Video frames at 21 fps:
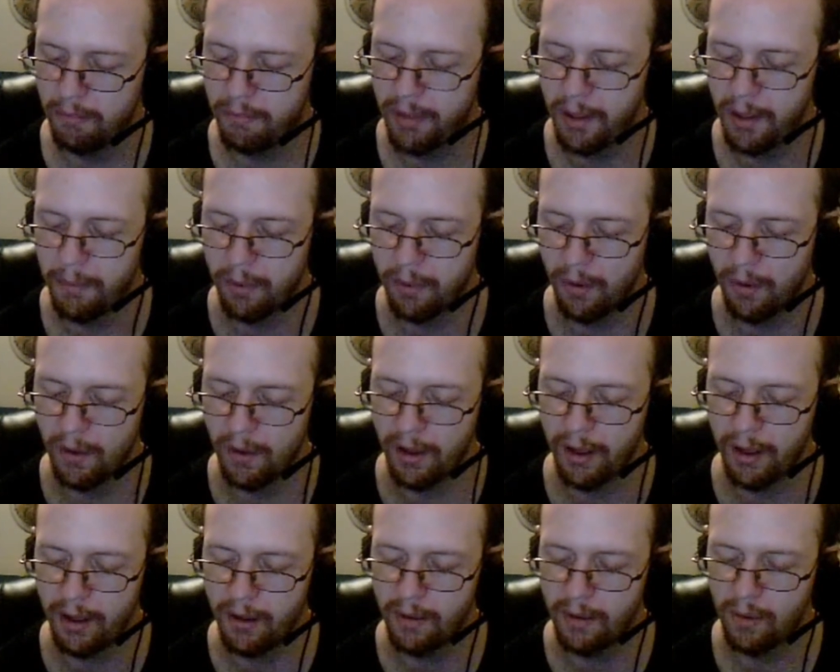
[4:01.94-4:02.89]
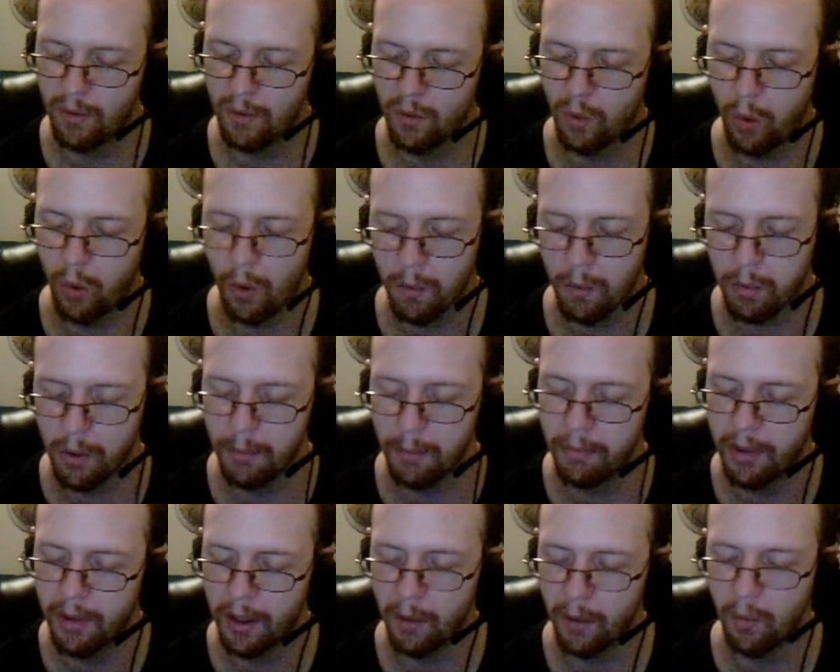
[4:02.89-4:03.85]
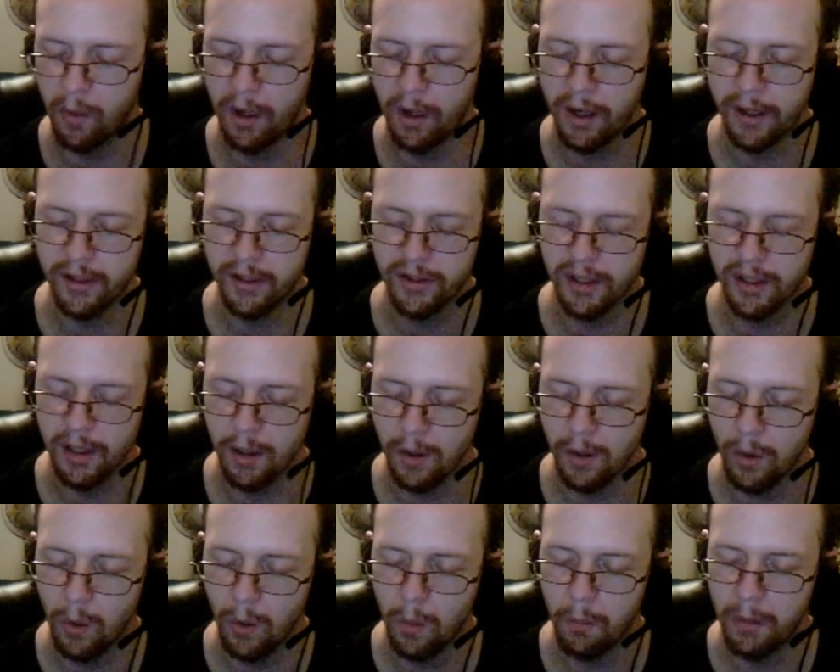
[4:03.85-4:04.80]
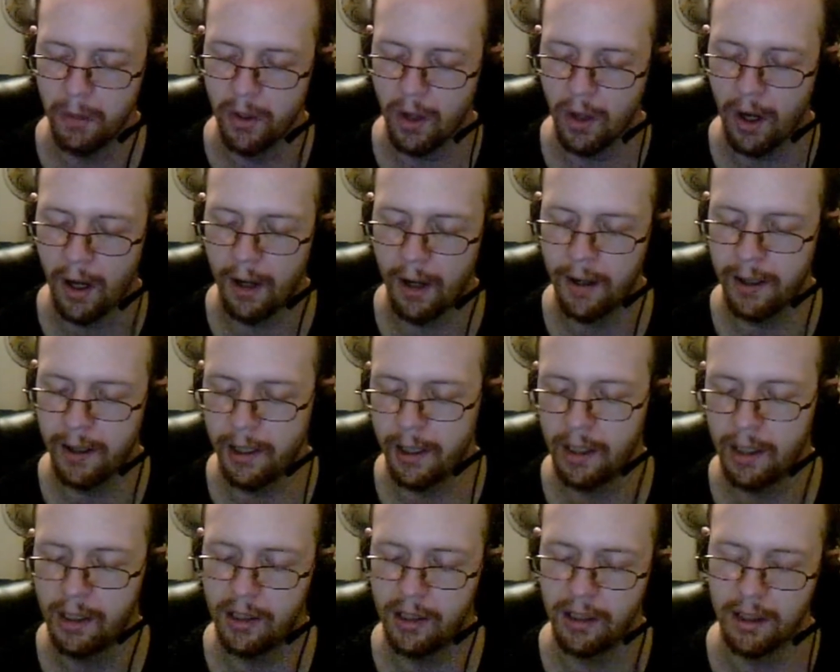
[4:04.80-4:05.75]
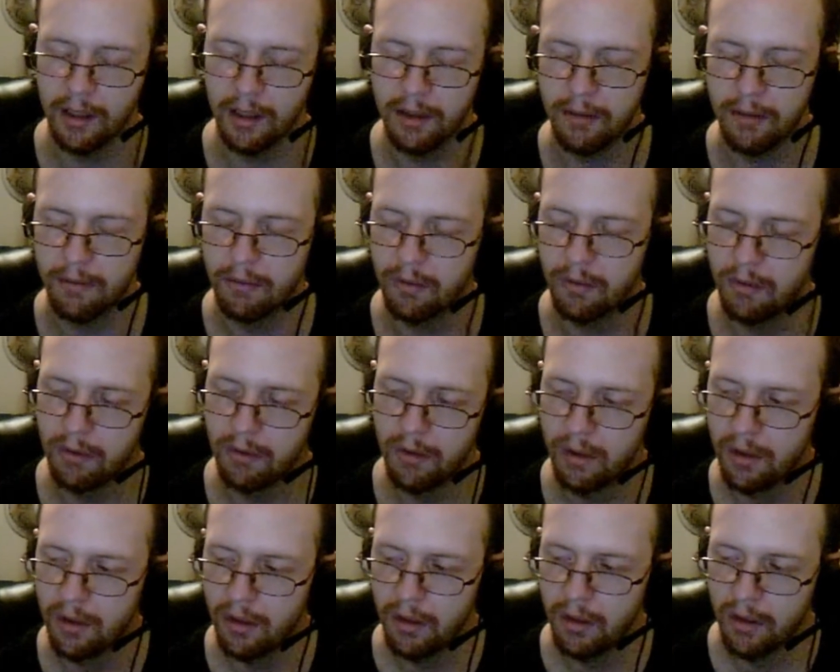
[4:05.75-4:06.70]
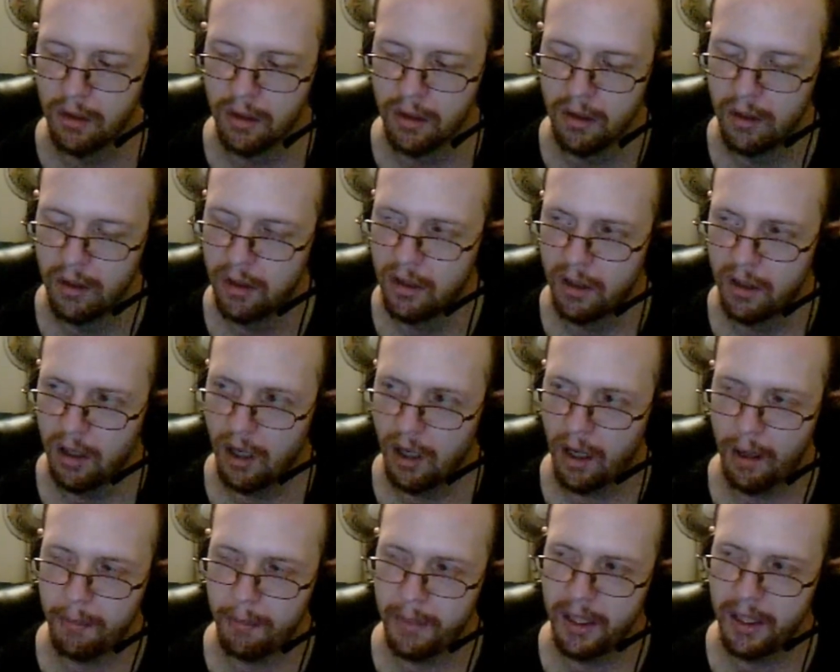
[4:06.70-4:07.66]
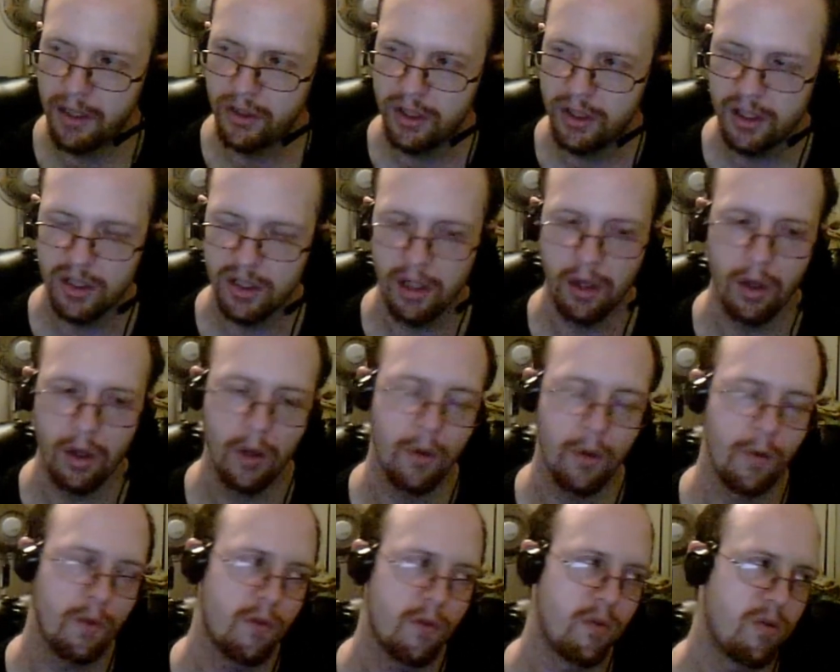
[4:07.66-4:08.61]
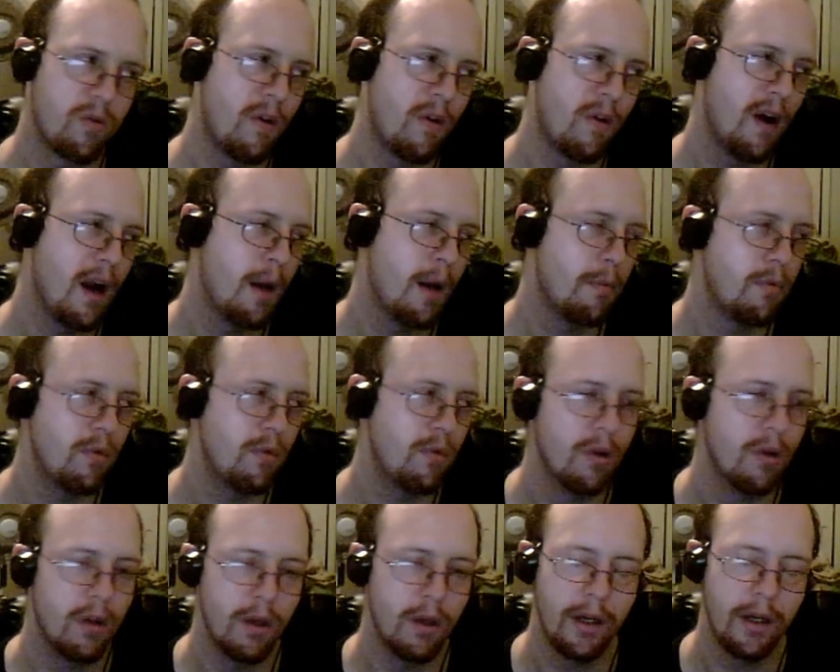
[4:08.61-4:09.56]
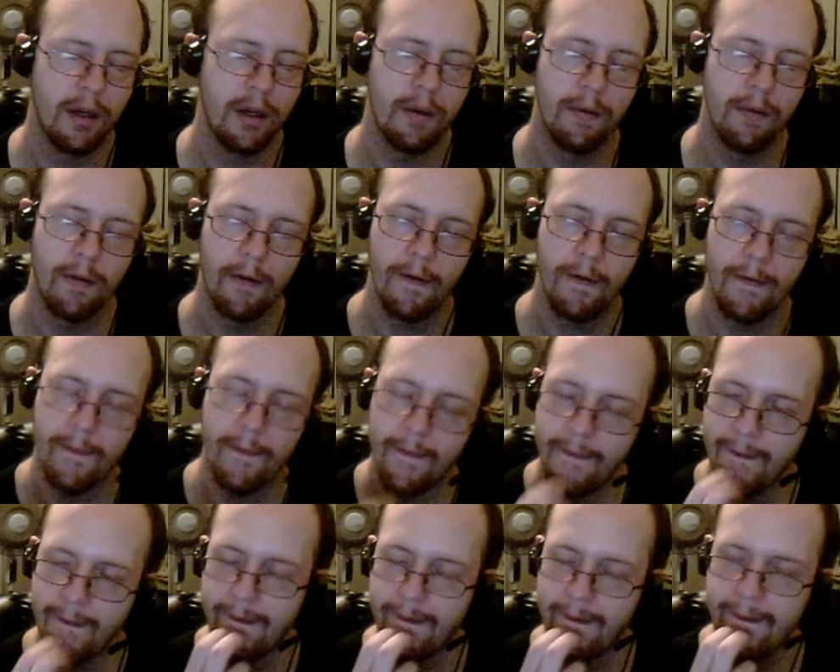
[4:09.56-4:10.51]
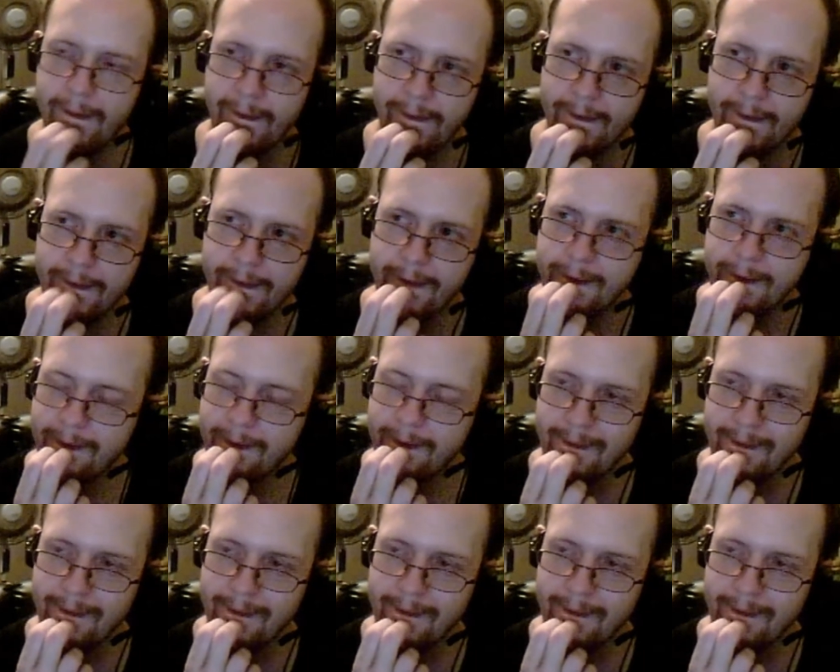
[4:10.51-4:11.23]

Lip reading: people like corporate bigwigs and Illuminati, and I mean it's just a load of crap really. And